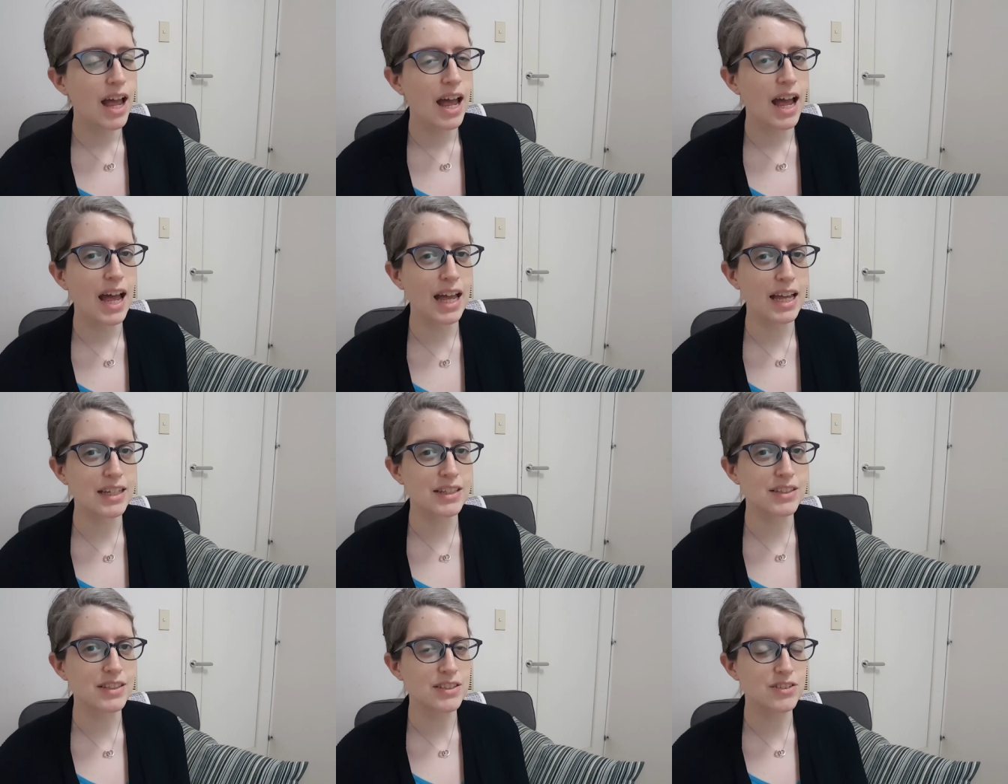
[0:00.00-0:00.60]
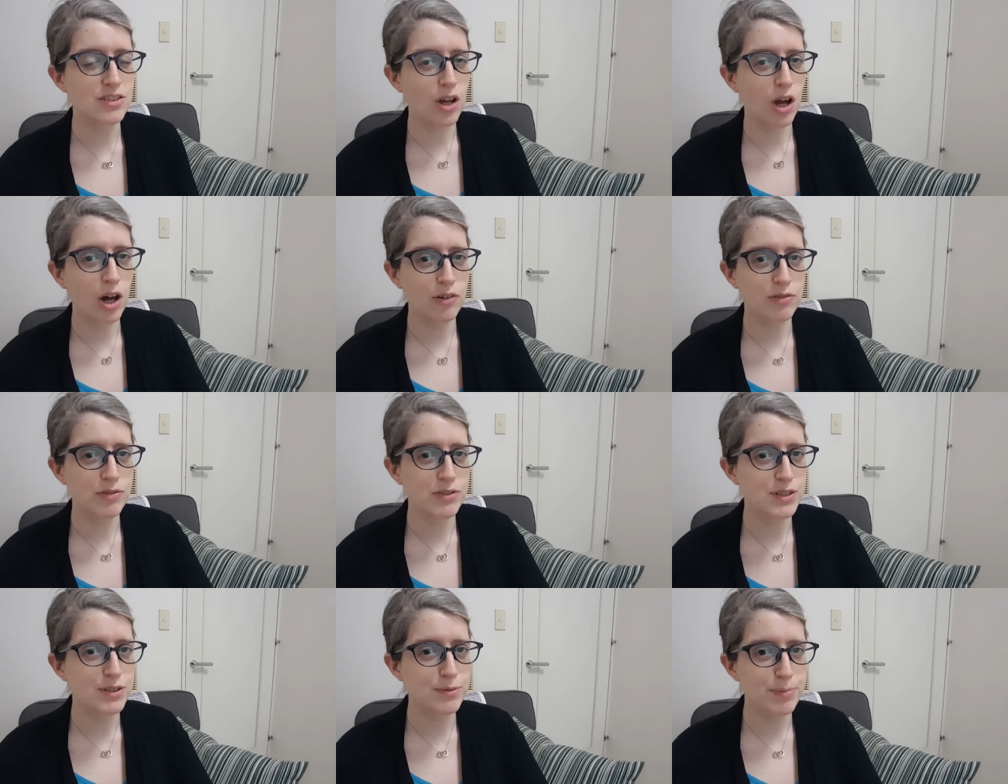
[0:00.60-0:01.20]
and it's
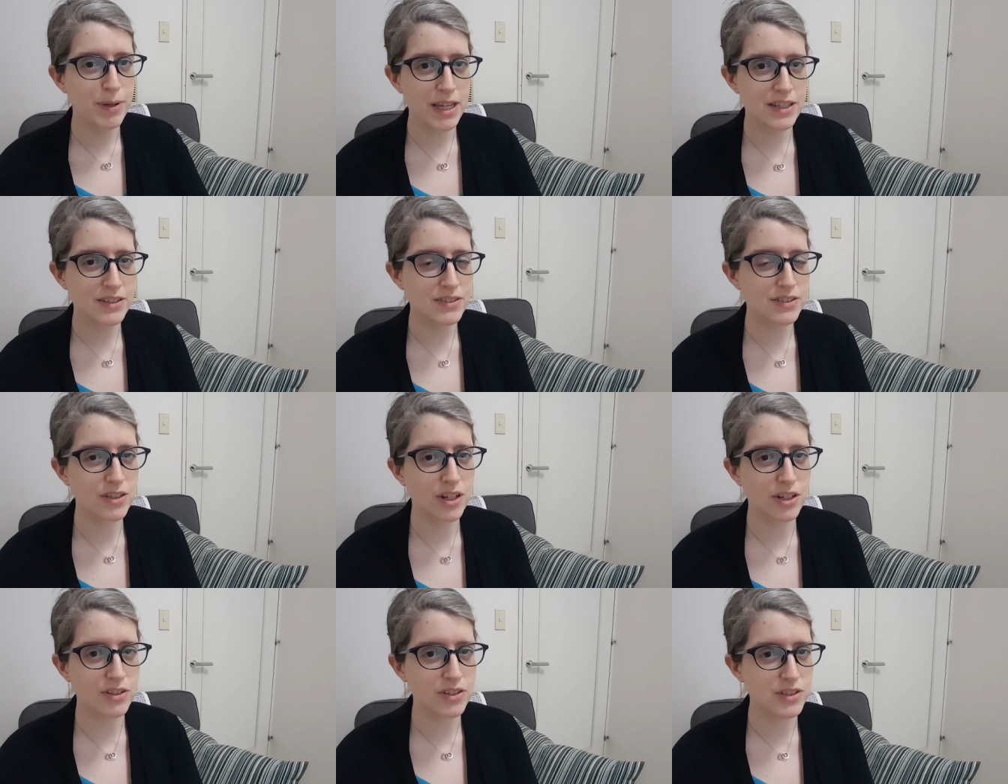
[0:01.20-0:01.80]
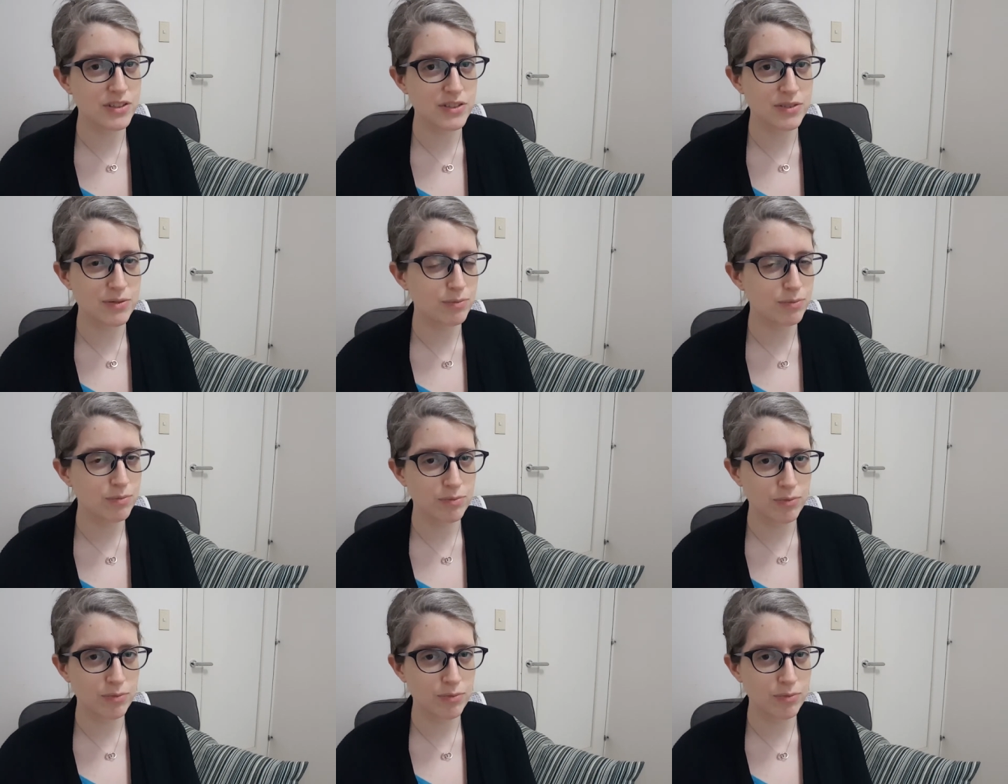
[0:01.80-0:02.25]
off in space and all this